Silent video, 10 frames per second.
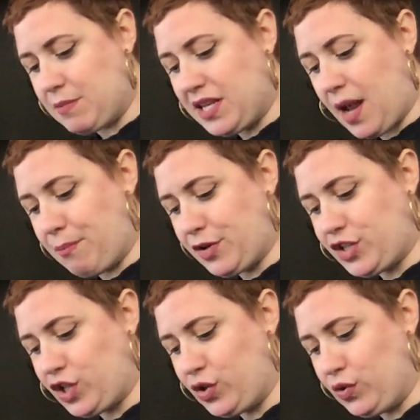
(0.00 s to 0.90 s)
Number
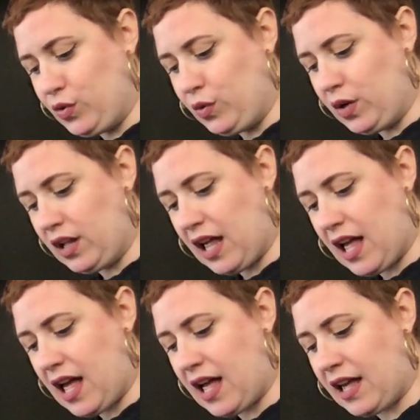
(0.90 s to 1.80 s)
2,
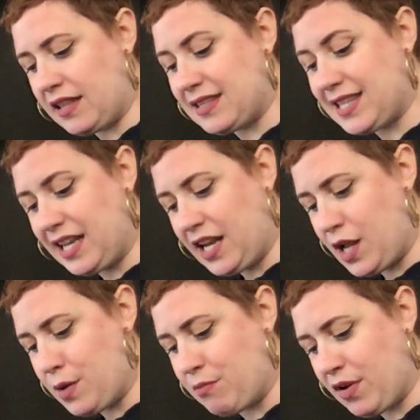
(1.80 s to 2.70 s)
a
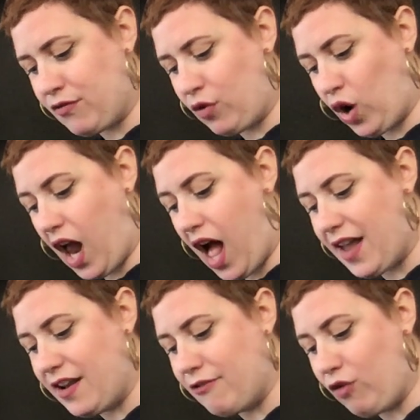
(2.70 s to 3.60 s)
synonym for
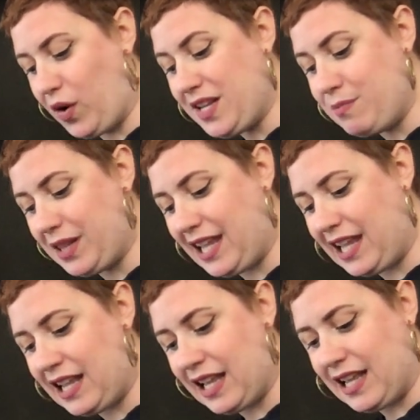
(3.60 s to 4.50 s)

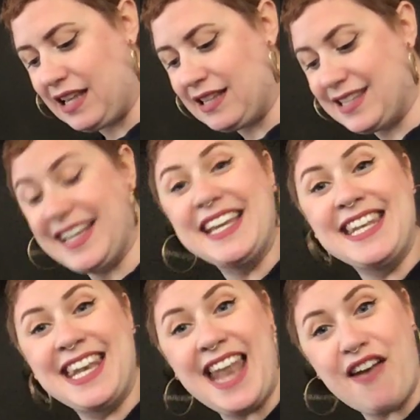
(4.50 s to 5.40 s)
unavoidably is
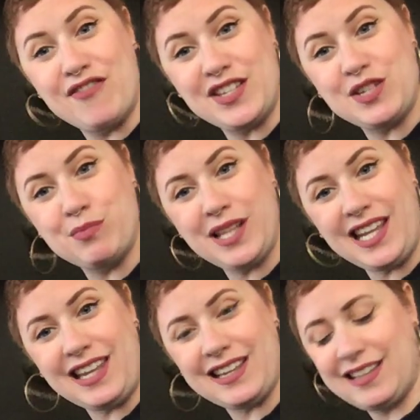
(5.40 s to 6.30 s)

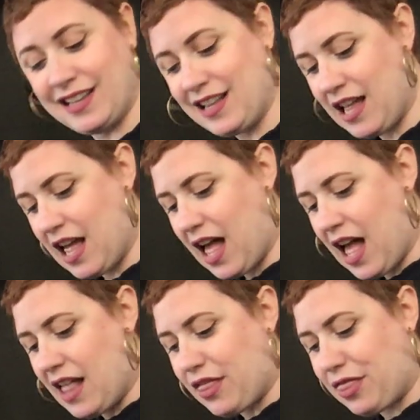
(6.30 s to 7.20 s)
inevitably.
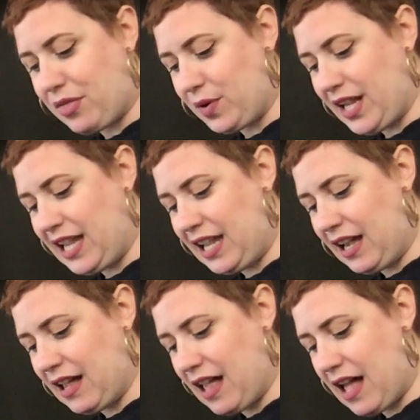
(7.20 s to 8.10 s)
3,
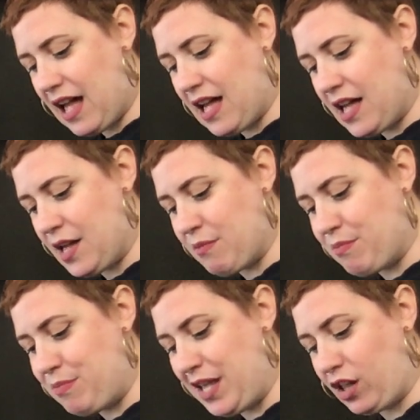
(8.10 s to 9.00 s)

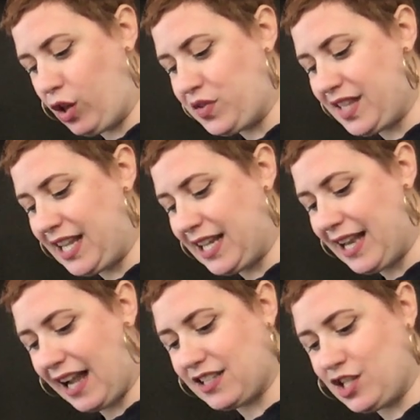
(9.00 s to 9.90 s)
be closely
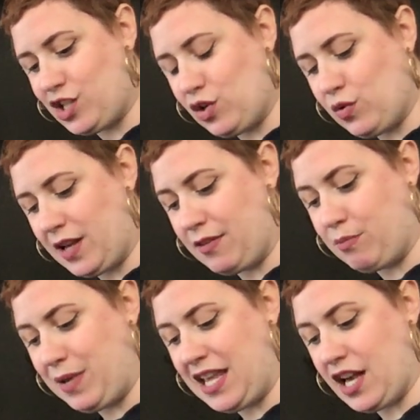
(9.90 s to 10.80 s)
connected to is
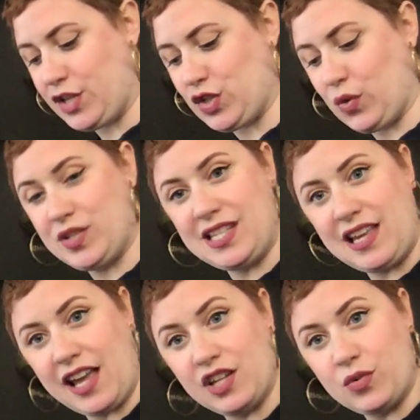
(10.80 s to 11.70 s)
be
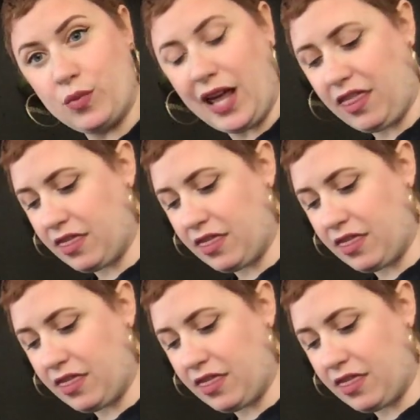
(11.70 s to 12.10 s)
associated with.